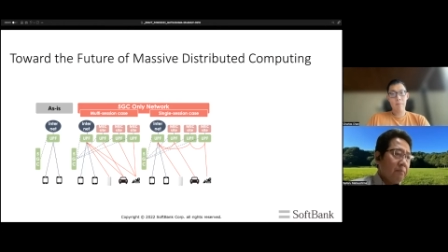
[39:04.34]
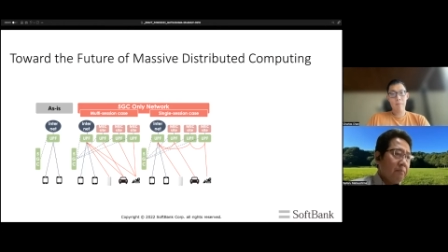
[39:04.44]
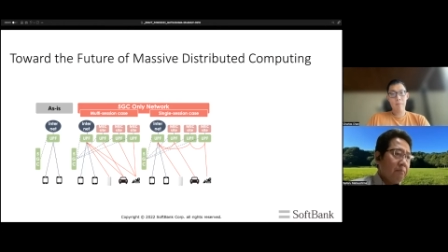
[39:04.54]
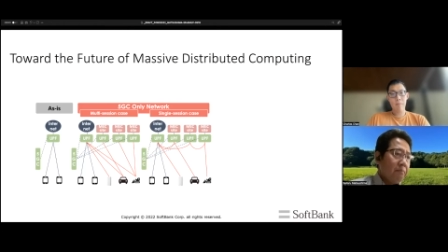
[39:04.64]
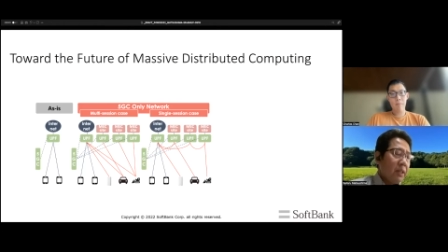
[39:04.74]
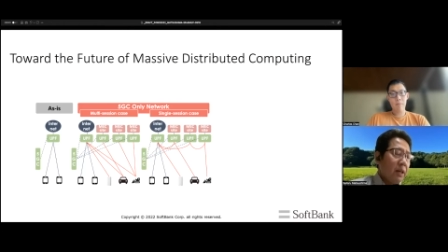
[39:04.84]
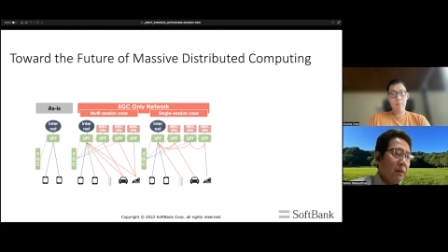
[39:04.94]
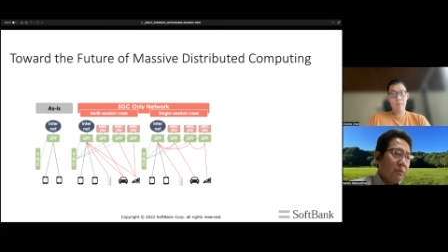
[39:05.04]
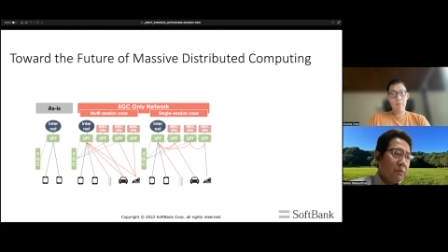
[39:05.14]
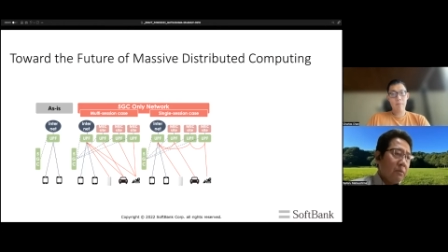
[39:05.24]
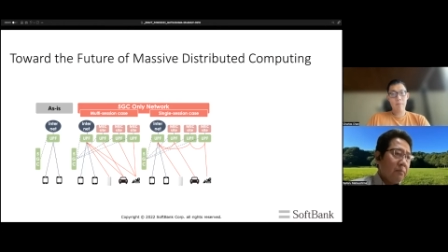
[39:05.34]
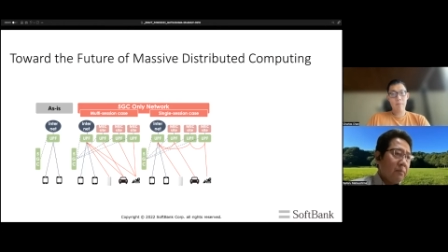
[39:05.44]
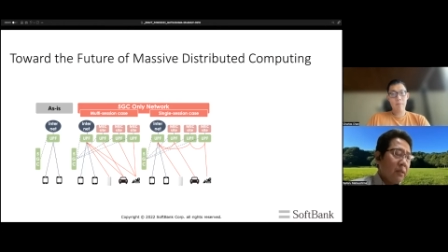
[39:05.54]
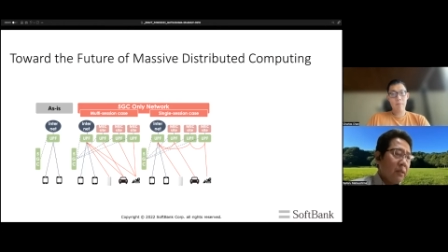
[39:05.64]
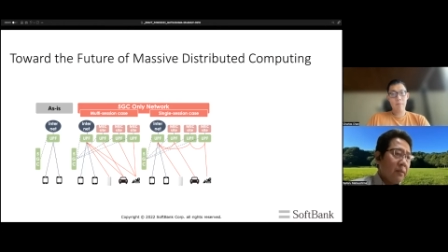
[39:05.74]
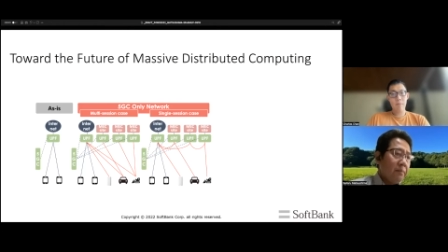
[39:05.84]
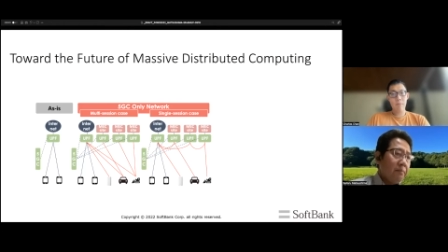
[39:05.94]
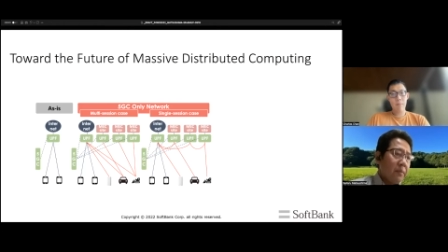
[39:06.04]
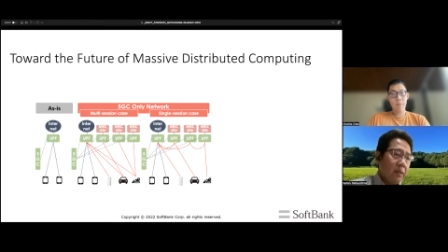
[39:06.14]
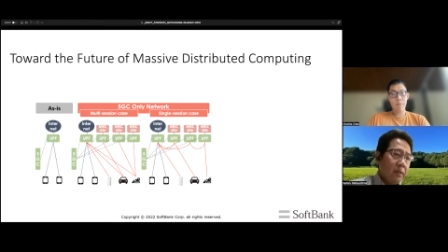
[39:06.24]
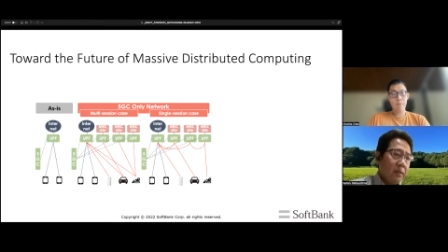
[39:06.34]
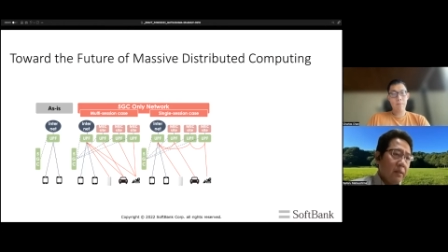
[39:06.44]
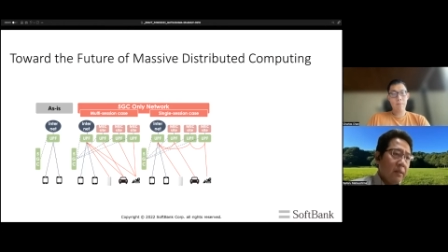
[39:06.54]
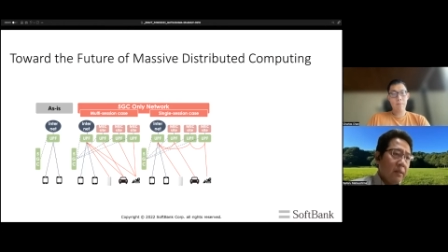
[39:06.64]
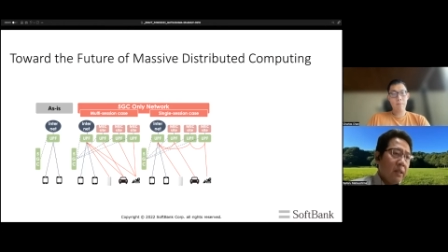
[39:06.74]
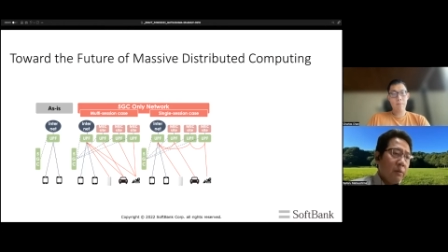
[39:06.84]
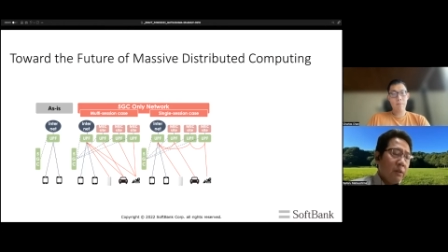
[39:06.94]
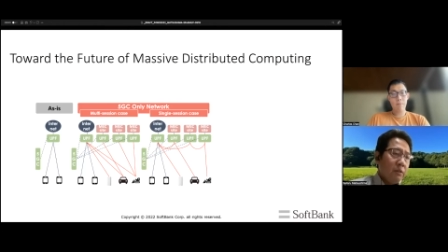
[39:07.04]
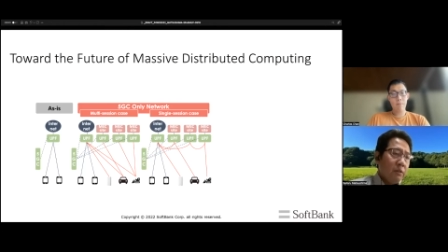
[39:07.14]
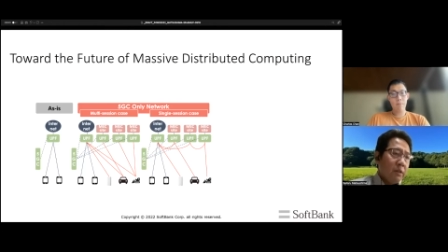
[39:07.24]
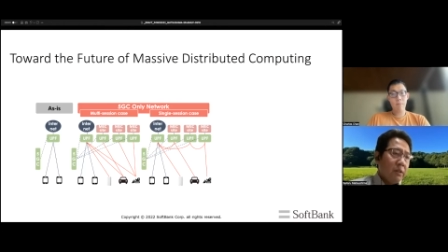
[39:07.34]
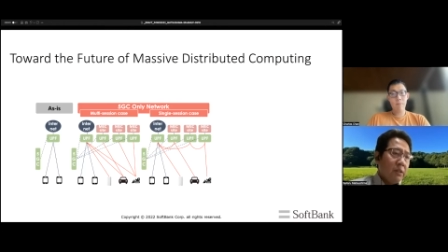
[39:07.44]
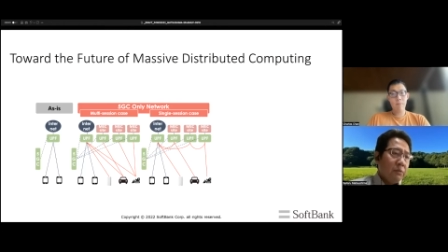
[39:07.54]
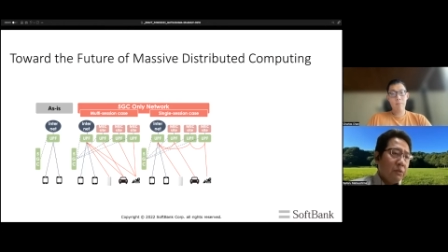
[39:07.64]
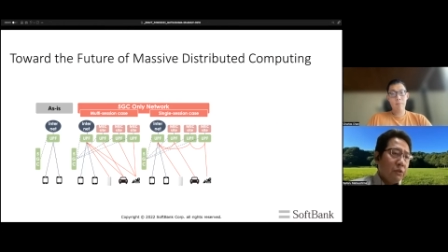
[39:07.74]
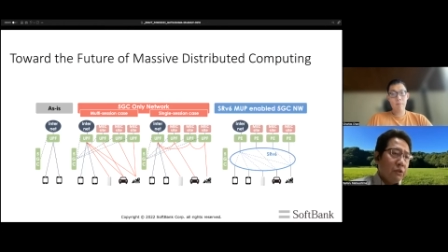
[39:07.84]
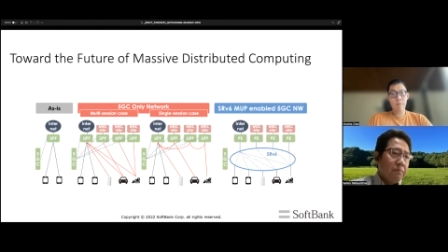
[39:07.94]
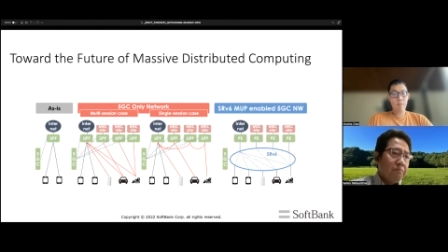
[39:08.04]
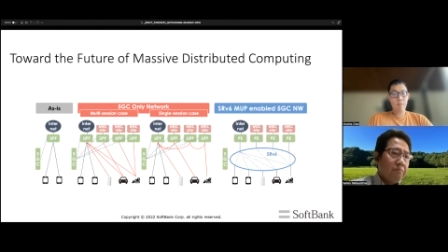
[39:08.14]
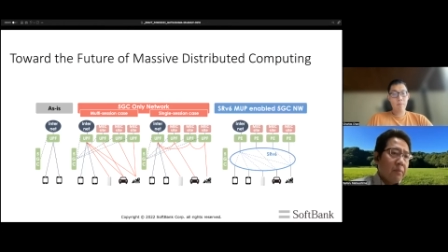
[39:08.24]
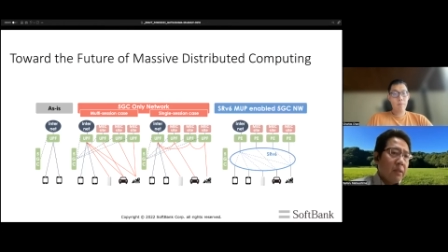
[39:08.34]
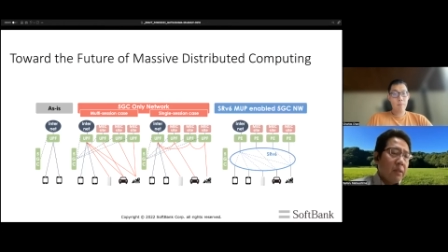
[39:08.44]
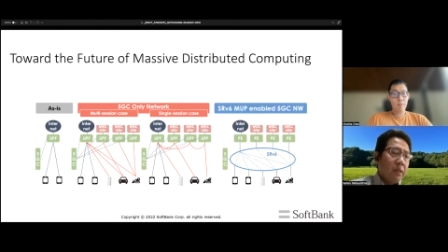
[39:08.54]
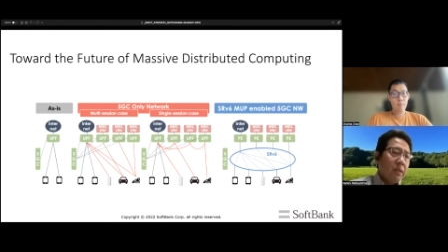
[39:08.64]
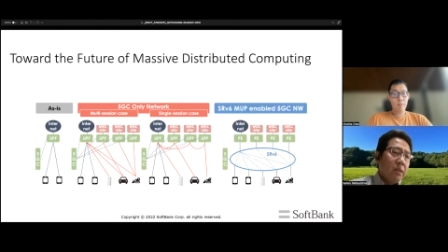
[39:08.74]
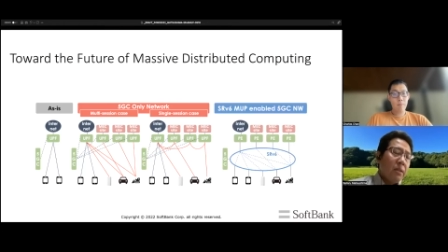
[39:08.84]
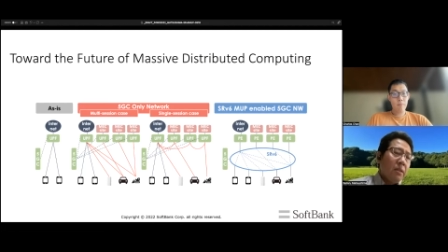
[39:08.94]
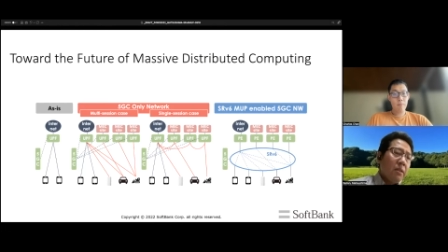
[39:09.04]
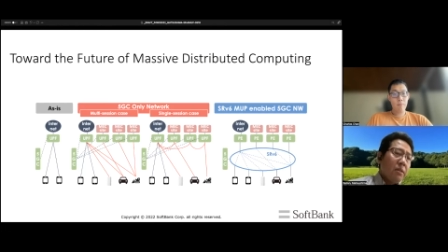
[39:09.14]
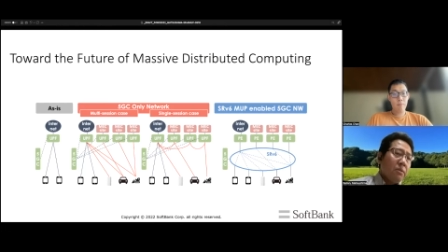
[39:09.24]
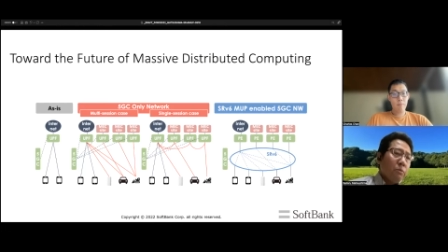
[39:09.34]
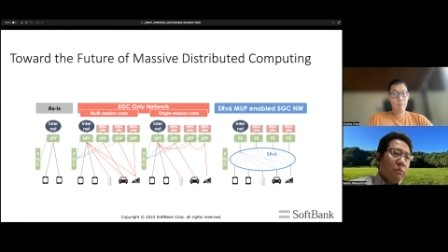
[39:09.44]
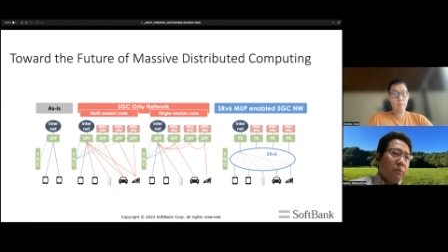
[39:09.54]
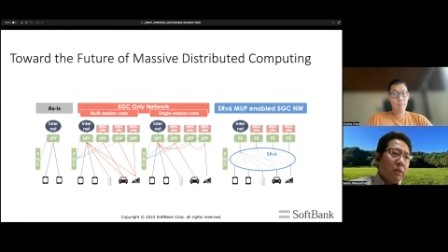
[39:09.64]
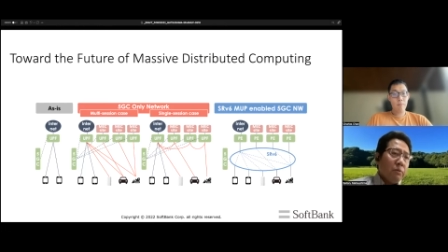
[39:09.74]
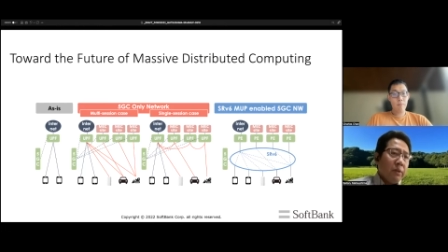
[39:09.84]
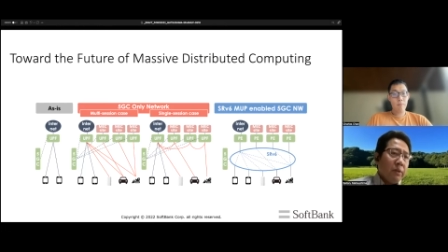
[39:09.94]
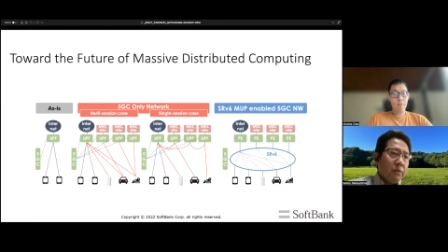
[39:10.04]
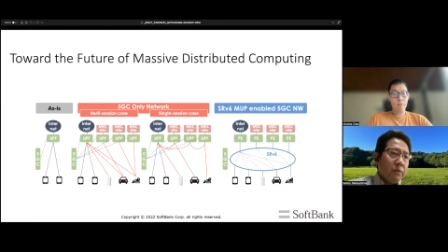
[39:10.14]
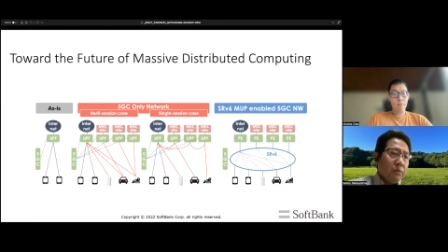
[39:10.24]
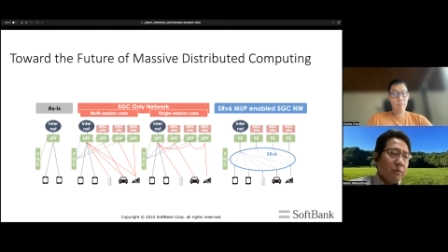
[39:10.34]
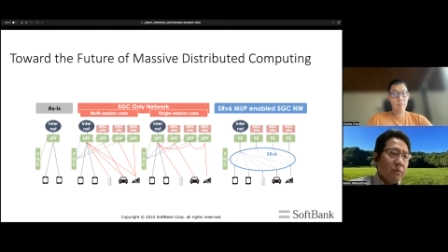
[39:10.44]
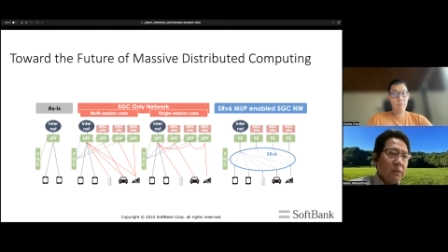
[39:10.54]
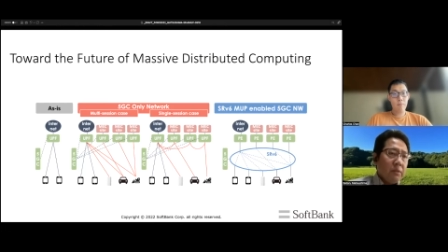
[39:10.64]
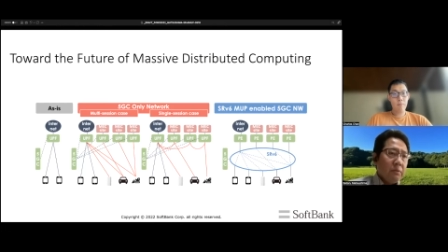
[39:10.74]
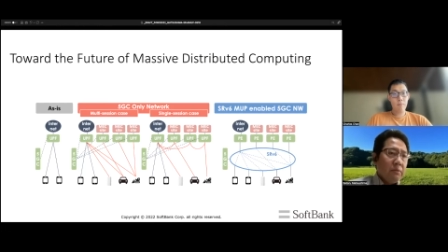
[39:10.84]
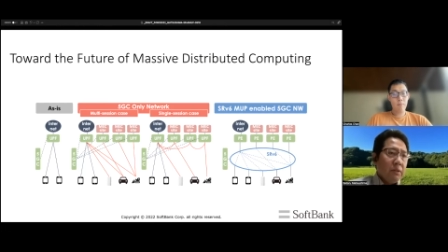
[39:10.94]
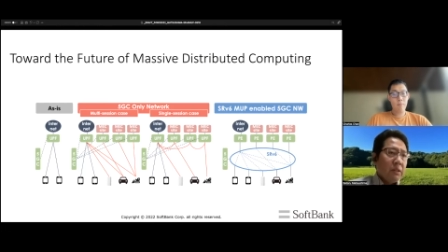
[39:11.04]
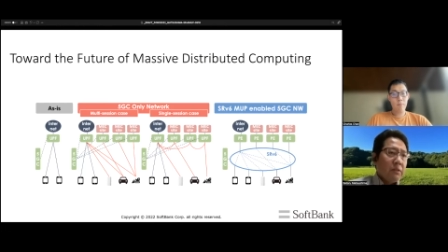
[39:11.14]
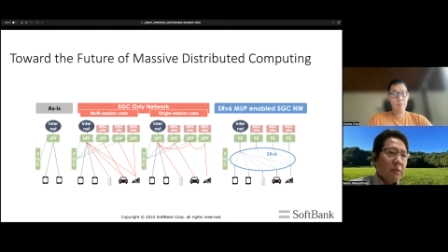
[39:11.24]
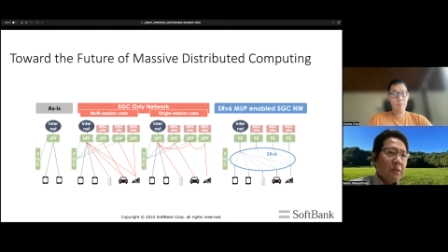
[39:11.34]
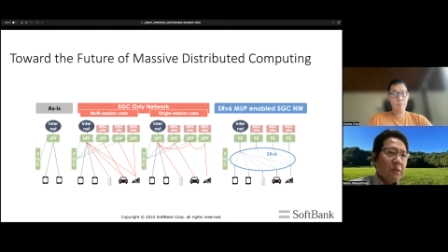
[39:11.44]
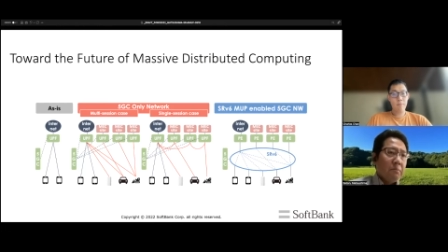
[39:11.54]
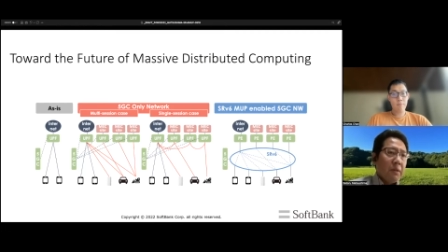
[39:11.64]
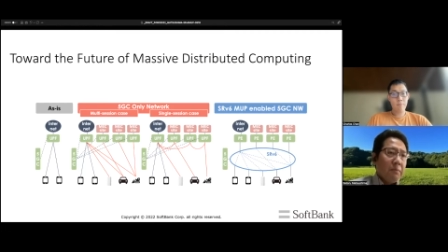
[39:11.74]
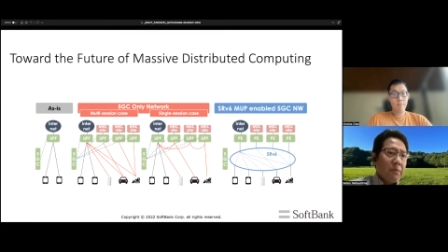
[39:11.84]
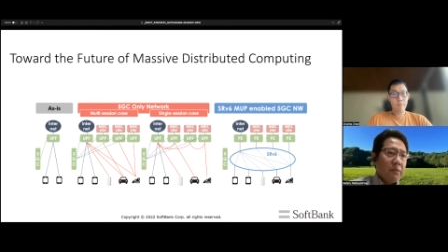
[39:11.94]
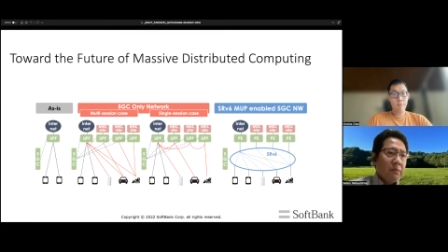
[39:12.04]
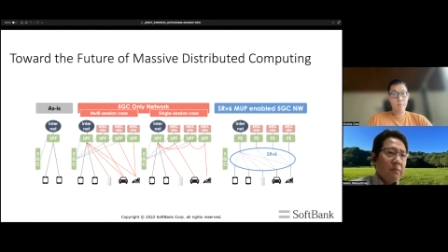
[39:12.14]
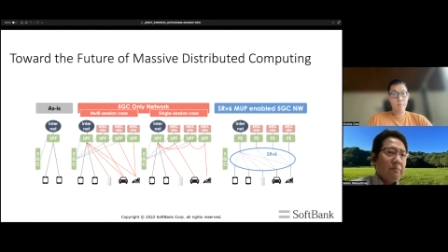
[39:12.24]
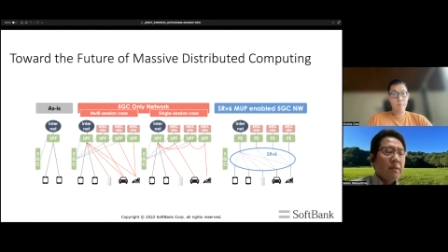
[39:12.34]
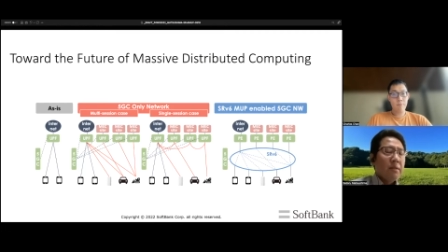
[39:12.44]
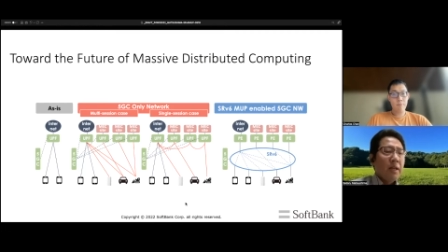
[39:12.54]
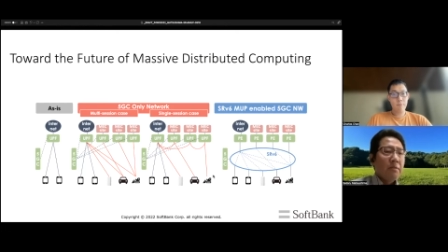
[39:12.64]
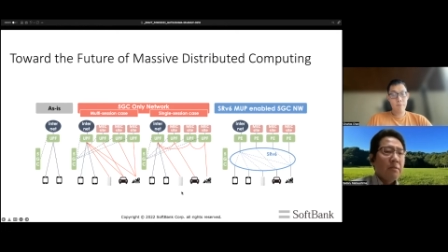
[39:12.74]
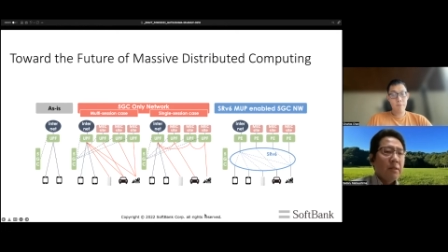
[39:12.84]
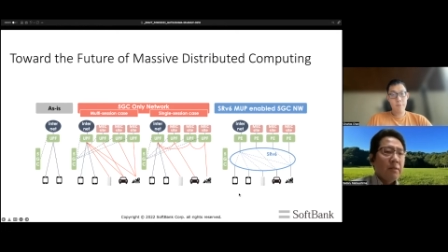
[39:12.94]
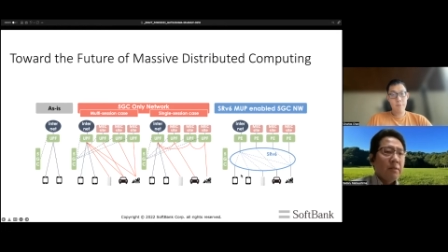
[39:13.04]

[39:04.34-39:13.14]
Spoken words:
be happen in our network in the future. So what we want to do this with the SRv6 map is like this.